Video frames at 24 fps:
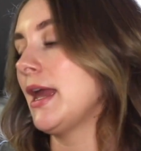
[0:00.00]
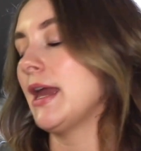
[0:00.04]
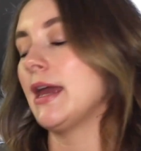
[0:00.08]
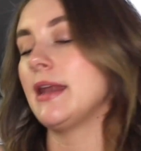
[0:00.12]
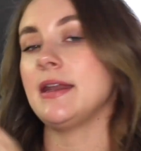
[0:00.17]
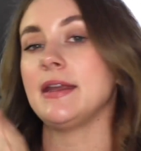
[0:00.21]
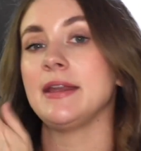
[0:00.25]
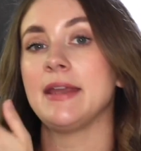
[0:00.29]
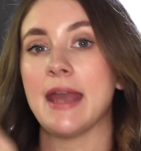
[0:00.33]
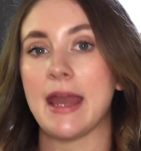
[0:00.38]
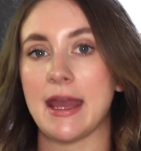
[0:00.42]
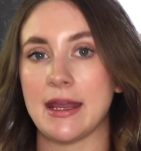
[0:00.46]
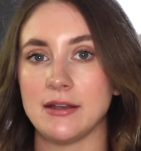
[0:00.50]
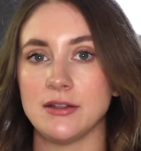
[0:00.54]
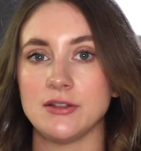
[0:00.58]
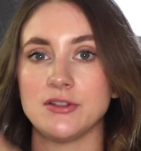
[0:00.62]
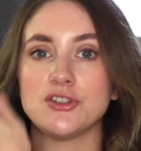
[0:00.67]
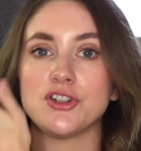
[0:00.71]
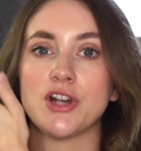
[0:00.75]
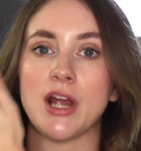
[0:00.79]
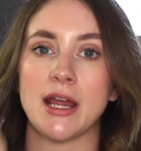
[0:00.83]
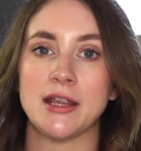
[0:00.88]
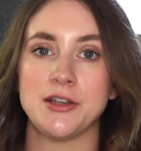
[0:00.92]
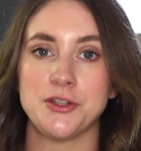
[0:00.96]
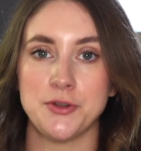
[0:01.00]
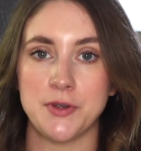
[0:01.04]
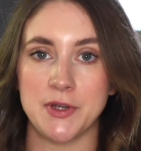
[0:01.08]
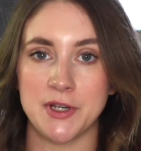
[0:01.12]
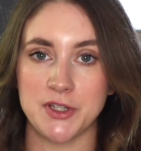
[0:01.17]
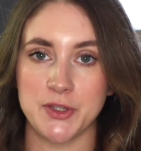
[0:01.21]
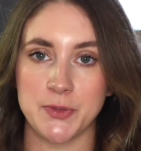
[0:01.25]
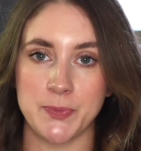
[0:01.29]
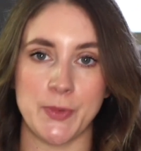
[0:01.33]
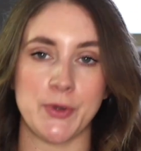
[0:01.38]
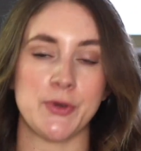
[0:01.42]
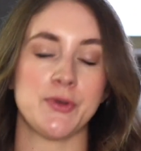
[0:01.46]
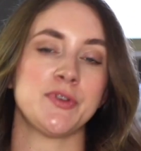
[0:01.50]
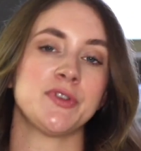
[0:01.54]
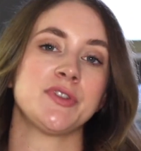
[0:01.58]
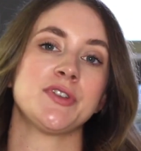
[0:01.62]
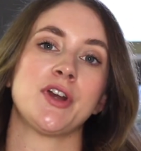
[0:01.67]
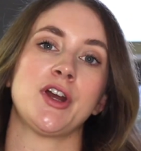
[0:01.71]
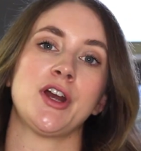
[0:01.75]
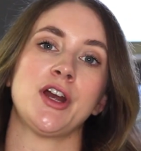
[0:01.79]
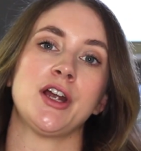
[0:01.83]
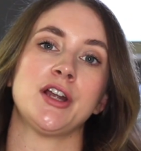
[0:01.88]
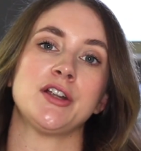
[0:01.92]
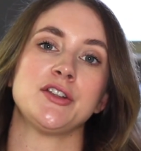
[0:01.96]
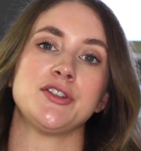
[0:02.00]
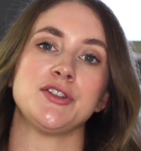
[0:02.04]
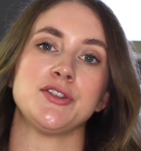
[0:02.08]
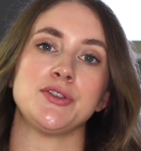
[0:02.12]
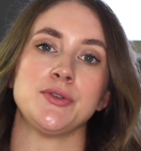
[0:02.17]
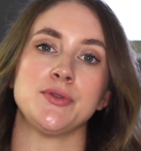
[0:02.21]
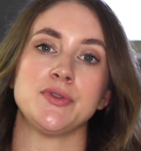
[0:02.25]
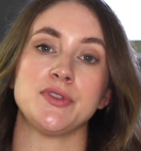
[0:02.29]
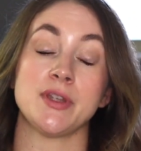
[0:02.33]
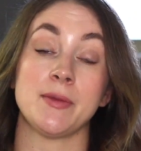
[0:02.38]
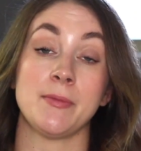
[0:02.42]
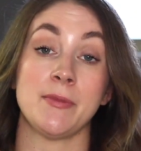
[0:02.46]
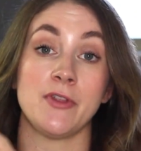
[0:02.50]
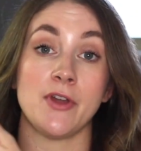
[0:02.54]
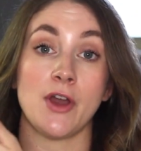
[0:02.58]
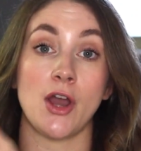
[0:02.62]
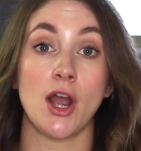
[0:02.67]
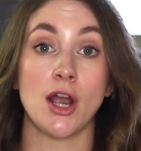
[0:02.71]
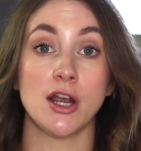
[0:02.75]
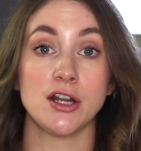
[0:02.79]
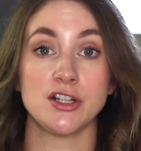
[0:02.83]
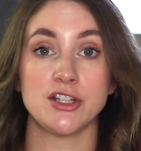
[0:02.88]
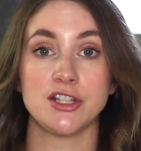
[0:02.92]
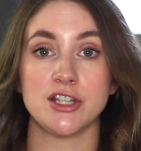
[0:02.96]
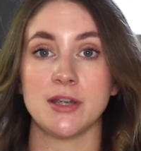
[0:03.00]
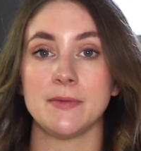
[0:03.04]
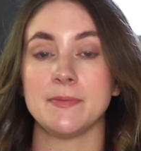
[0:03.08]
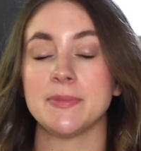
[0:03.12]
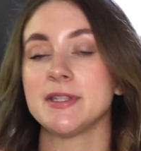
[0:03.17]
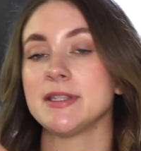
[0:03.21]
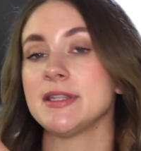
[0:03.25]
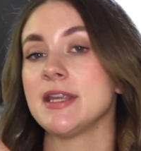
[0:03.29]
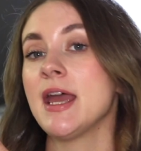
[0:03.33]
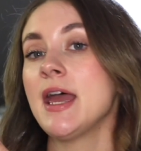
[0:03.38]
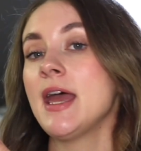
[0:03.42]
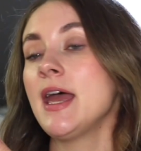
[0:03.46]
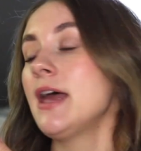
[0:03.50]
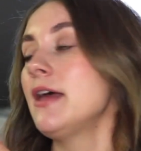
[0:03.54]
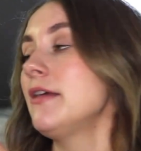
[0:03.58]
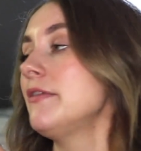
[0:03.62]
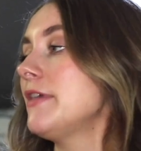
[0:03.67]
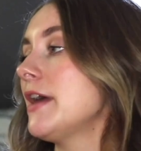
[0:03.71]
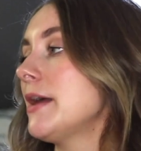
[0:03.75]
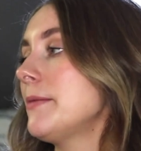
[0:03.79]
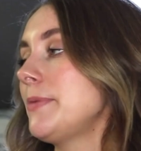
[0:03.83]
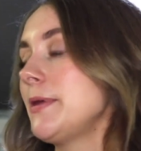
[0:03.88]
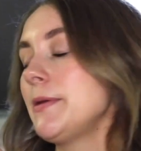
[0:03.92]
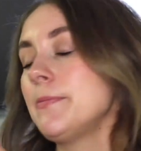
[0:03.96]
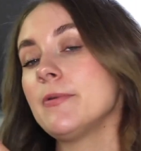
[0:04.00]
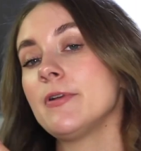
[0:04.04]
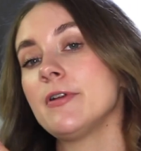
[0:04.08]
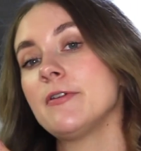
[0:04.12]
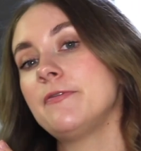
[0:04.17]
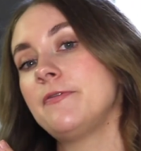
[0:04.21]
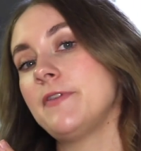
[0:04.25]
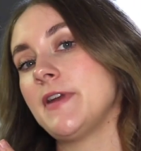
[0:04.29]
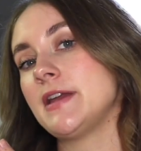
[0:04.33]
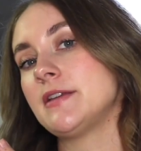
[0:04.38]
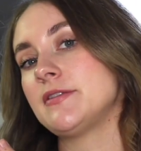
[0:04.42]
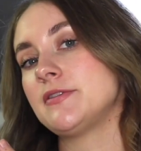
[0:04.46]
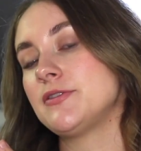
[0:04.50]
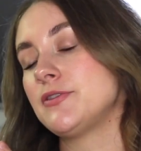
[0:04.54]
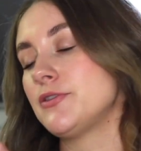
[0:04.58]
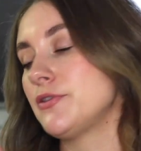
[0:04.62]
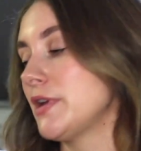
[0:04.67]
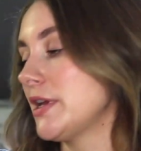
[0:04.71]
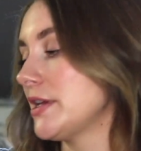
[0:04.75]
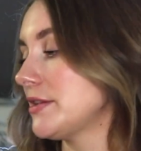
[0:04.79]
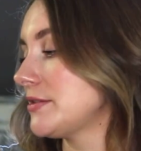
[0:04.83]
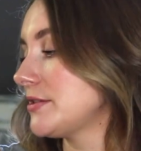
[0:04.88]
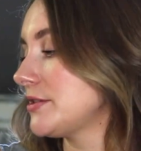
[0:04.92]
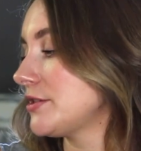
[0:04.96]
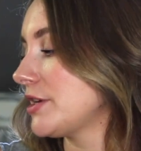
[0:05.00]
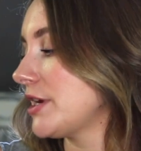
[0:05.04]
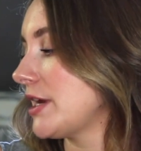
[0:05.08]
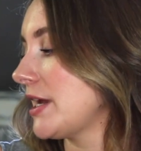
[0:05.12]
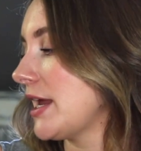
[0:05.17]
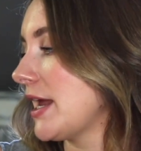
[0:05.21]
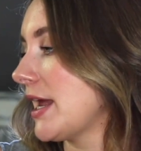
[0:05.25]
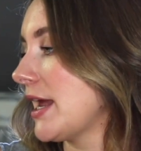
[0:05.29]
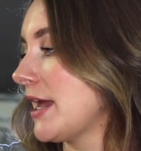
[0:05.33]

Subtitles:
And again, trying to expose her to some of the hardships that people have faced through history.